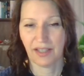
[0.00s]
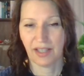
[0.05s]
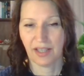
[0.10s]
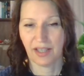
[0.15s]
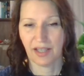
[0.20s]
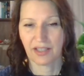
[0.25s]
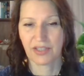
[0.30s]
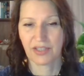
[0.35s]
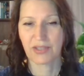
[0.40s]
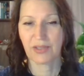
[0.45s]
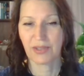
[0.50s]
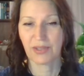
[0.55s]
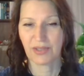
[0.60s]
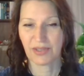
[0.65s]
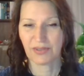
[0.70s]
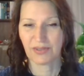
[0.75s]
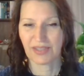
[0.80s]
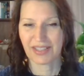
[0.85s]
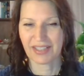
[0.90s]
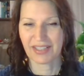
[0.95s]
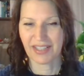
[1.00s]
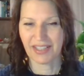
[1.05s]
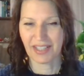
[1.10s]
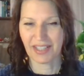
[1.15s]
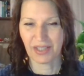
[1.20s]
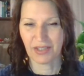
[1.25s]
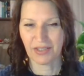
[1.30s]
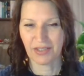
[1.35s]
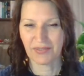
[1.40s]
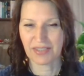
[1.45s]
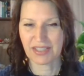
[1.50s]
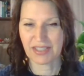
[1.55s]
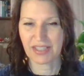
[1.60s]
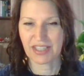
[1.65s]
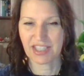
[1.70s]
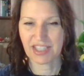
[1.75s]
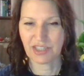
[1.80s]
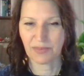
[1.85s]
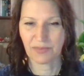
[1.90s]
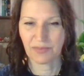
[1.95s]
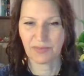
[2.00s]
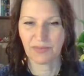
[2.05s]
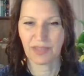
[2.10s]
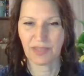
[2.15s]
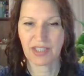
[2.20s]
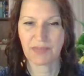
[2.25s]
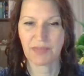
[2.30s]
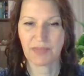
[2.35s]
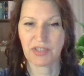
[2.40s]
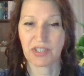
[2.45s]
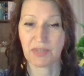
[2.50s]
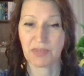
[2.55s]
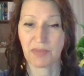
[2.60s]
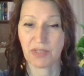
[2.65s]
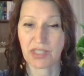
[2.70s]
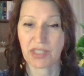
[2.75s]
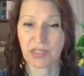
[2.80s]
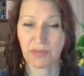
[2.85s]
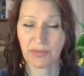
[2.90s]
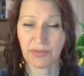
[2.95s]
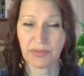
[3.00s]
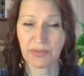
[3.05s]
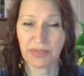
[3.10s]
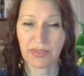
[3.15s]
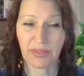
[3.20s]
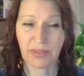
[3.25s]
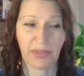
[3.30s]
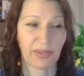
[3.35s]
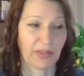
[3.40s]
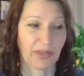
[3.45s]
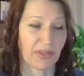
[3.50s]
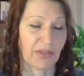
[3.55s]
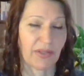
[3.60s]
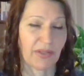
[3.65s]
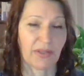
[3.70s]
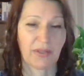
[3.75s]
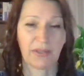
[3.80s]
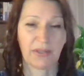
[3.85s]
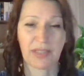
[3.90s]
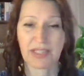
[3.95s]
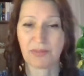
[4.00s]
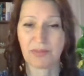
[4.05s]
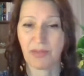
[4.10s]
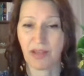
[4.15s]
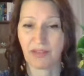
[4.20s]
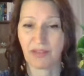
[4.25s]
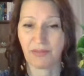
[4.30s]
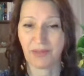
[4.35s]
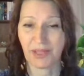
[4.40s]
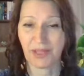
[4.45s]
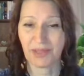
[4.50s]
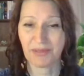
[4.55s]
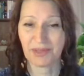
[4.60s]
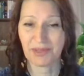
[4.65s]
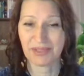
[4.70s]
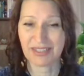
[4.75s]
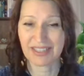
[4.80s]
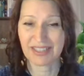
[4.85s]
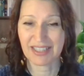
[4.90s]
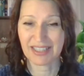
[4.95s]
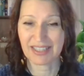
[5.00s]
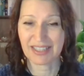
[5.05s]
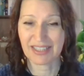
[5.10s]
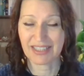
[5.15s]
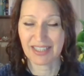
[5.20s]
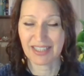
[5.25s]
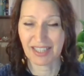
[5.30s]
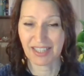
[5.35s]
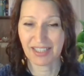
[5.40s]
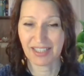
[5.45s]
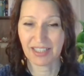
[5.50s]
soothe and regulate our nervous system as much as possible. So that's part of what I'm doing to you today.